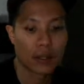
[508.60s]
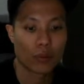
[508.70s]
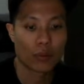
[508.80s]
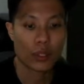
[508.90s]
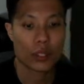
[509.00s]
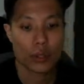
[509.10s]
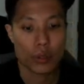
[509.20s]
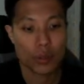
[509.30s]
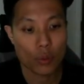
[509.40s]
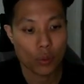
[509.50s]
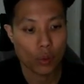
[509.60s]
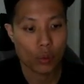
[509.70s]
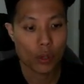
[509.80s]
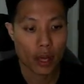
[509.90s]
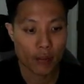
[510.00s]
which
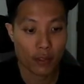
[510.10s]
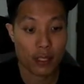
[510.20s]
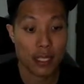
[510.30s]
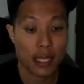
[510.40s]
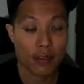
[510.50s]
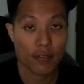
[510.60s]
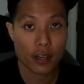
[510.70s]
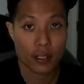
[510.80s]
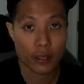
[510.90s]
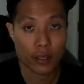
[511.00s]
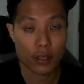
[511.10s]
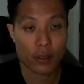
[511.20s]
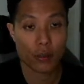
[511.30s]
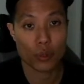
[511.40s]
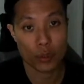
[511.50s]
will have a delay function
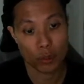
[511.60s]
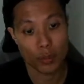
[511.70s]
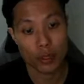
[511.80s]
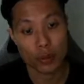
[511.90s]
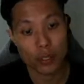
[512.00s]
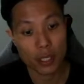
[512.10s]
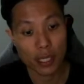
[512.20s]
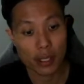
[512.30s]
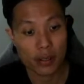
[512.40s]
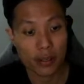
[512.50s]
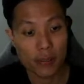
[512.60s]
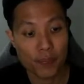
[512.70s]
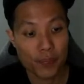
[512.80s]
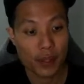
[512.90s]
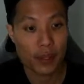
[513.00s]
which we'll be using later.
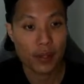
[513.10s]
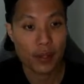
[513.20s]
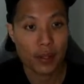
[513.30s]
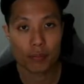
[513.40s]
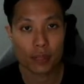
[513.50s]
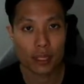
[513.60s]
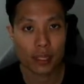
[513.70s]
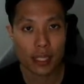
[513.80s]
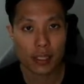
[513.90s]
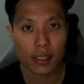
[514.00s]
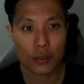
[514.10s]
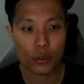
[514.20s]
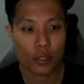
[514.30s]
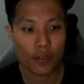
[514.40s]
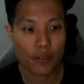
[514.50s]
Next is to
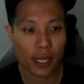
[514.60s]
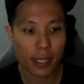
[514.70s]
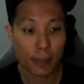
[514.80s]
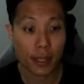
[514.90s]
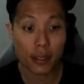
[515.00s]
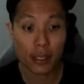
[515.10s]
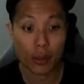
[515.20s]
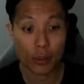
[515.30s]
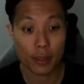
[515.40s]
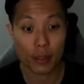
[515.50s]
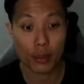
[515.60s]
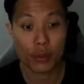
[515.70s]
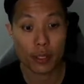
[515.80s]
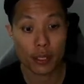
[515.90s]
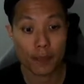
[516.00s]
define the pin that we'll be
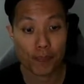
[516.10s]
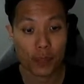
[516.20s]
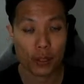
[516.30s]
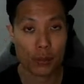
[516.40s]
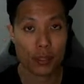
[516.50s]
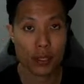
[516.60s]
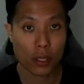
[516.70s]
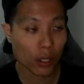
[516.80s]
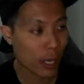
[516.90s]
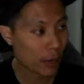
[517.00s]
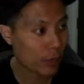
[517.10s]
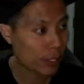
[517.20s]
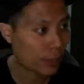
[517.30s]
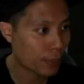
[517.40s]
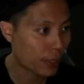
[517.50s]
using. It will be called
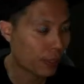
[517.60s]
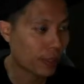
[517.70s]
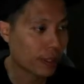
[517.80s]
LED pin.